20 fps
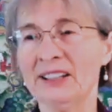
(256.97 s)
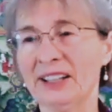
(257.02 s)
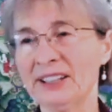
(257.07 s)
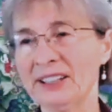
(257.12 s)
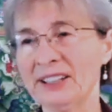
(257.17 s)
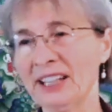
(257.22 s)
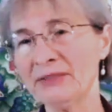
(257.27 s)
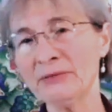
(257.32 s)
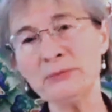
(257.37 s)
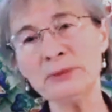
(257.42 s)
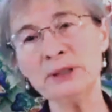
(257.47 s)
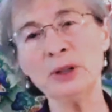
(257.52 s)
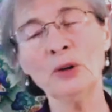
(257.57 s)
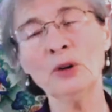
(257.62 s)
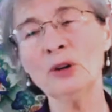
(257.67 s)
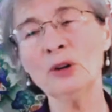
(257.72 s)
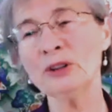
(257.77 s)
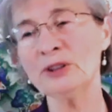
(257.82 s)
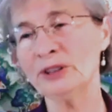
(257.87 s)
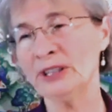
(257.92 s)
gave me
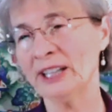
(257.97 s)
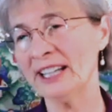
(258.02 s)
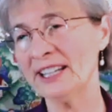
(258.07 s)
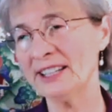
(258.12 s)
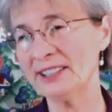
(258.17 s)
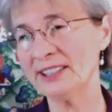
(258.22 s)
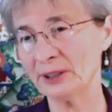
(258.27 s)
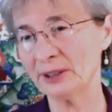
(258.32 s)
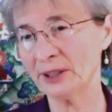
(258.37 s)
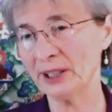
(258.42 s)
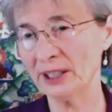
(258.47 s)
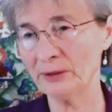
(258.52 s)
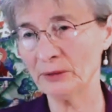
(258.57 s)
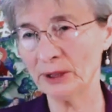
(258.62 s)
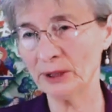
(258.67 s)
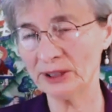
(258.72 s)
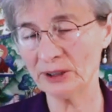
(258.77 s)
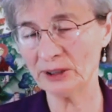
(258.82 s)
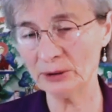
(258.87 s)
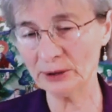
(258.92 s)
all the answer I
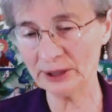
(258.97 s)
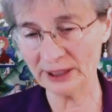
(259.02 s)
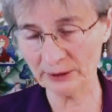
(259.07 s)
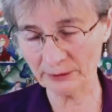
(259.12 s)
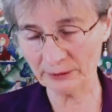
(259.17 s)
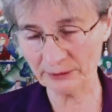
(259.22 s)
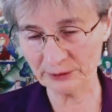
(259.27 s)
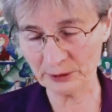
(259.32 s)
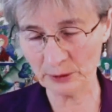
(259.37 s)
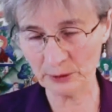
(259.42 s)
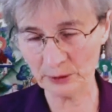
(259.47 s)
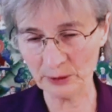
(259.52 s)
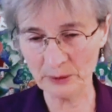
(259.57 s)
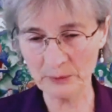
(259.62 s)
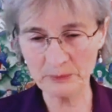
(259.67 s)
was looking for.